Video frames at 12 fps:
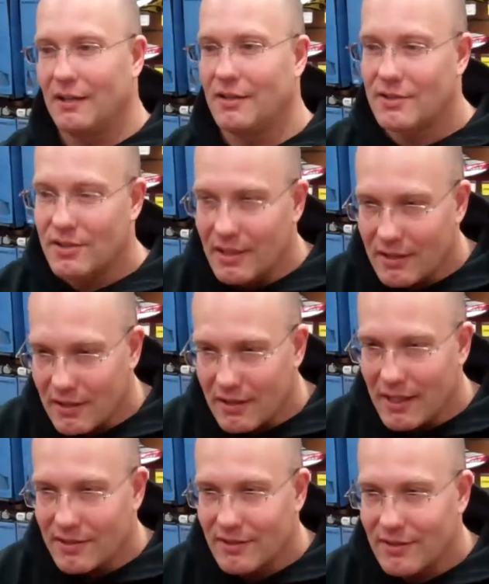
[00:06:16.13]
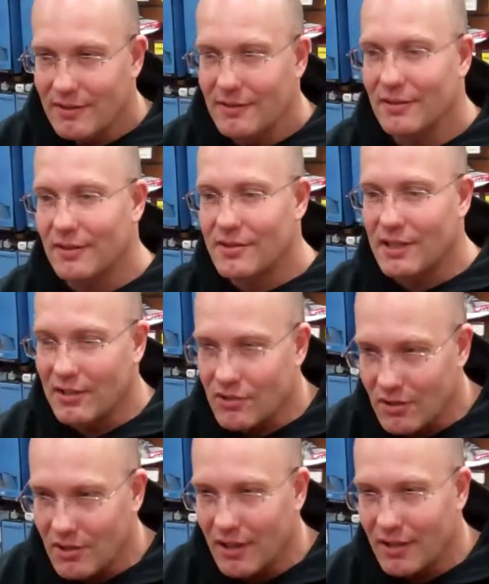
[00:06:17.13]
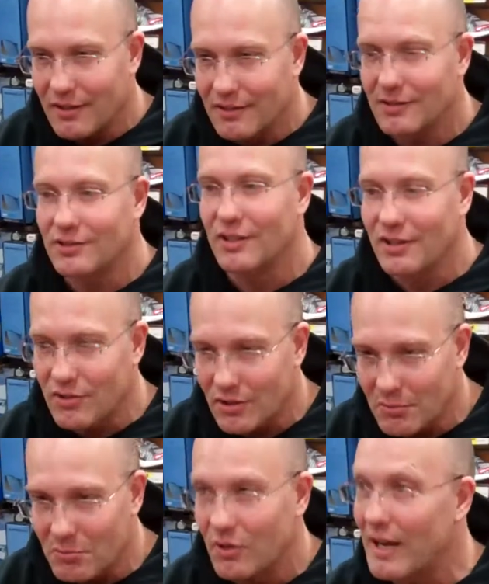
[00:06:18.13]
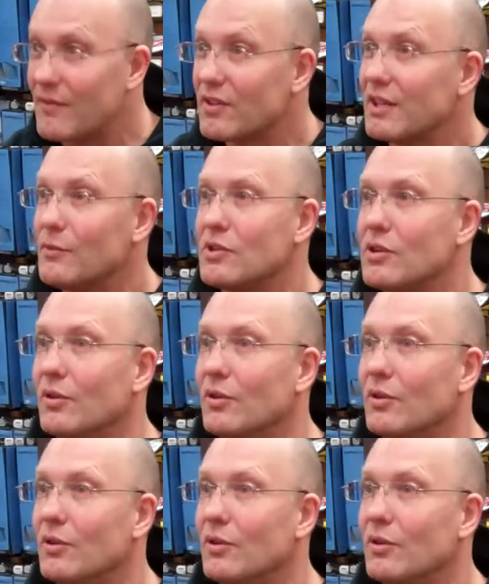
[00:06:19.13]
you sit at the desk, you sit at your car, you sit at your computer. Everything we do.